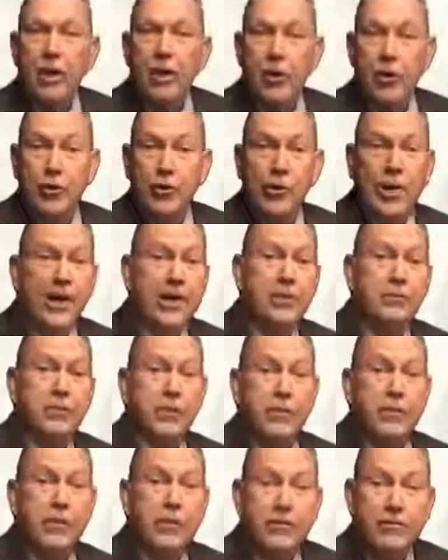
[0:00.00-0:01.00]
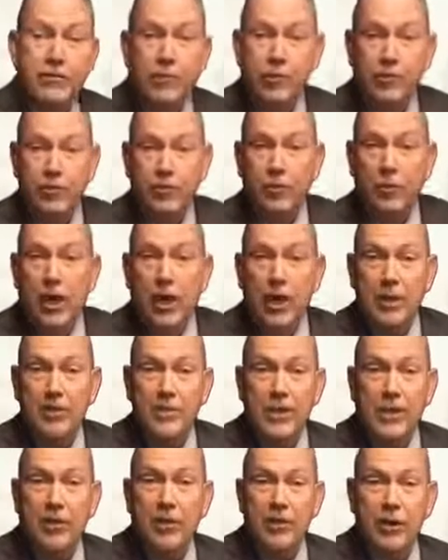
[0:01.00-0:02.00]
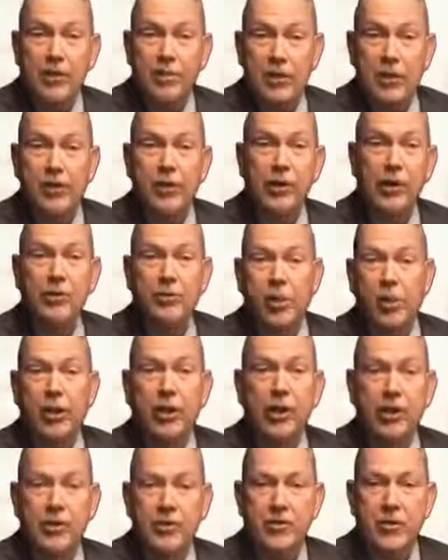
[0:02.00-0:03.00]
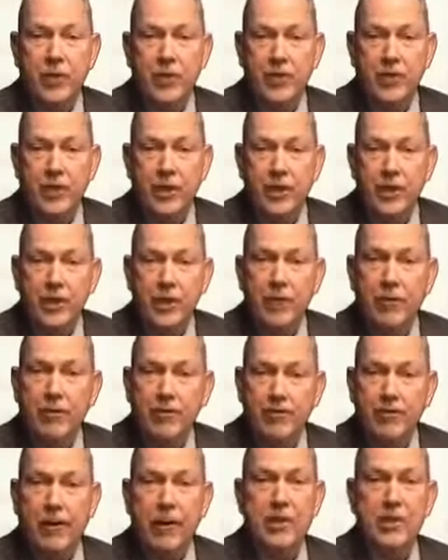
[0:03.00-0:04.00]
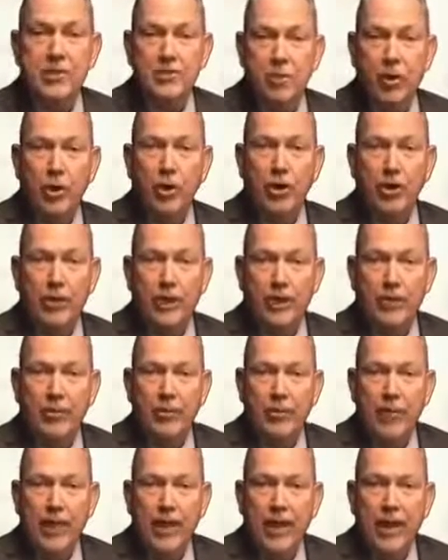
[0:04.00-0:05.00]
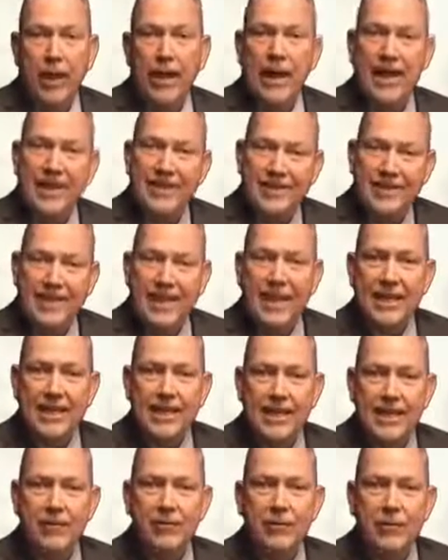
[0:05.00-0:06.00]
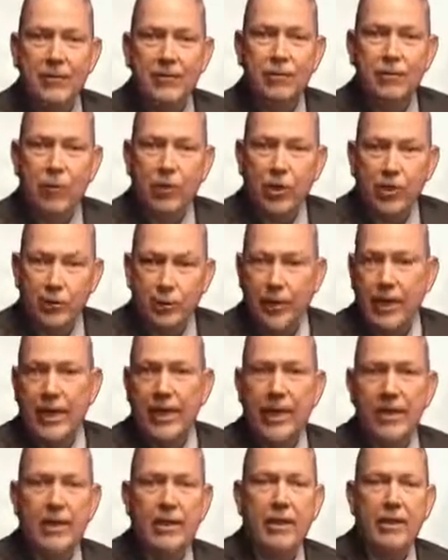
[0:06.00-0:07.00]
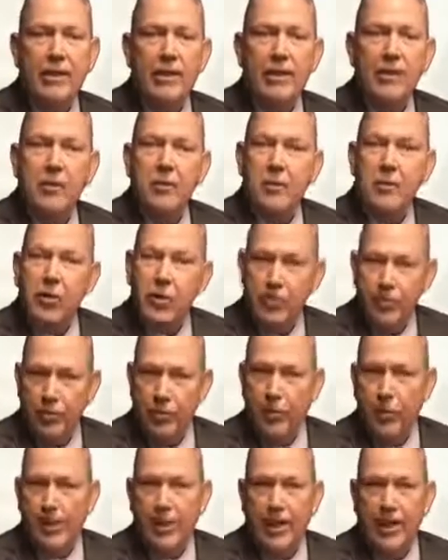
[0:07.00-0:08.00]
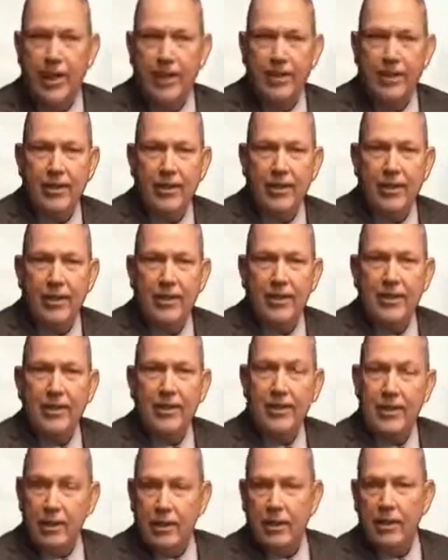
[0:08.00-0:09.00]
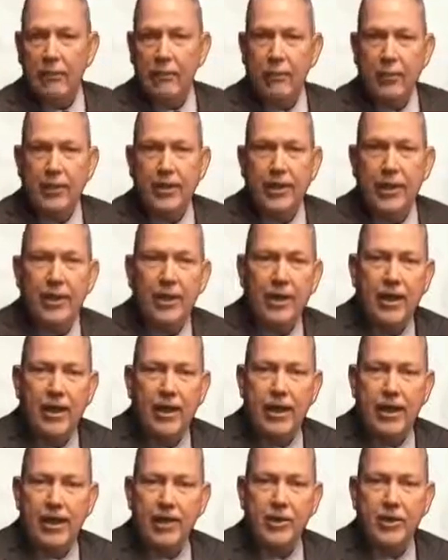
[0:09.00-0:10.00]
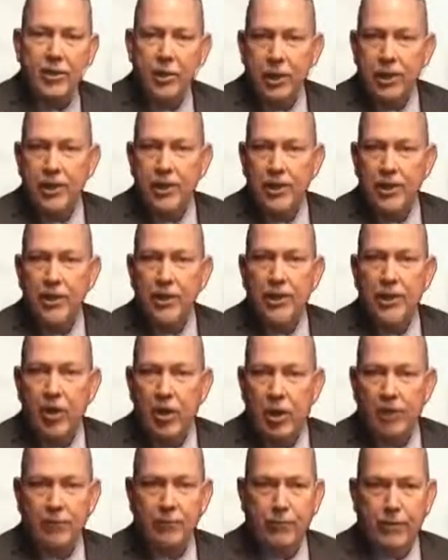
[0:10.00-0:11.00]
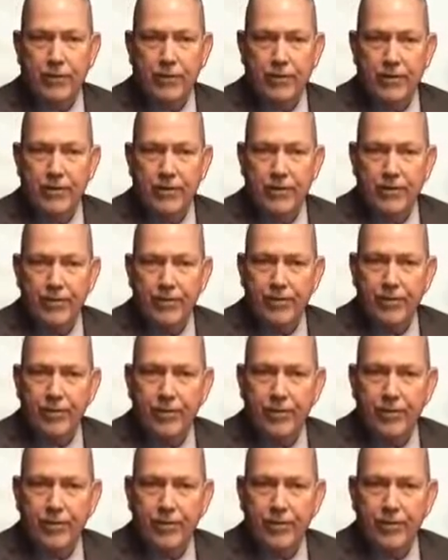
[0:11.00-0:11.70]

Your textbook describes how the American Marketing Association defines marketing as the activity for creating, communicating, delivering, and exchanging offerings